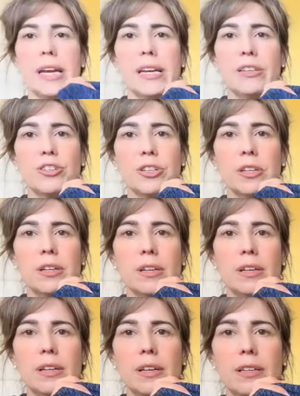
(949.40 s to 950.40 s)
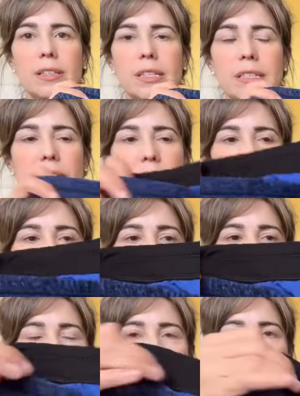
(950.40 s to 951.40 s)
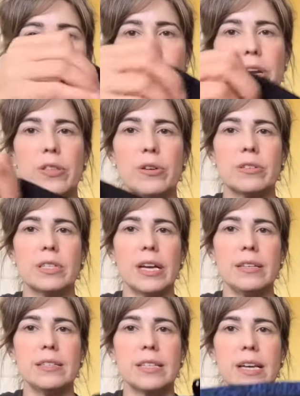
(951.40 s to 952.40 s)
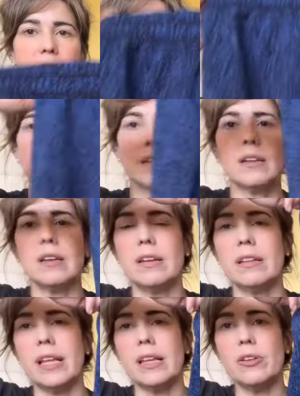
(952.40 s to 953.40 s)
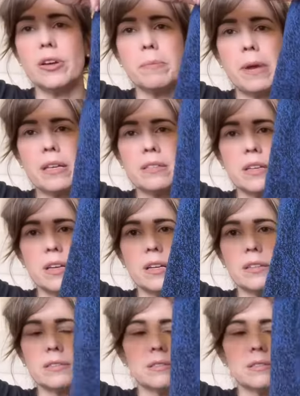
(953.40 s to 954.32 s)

edge detail. That's really pretty. They're size 6. They look amazing,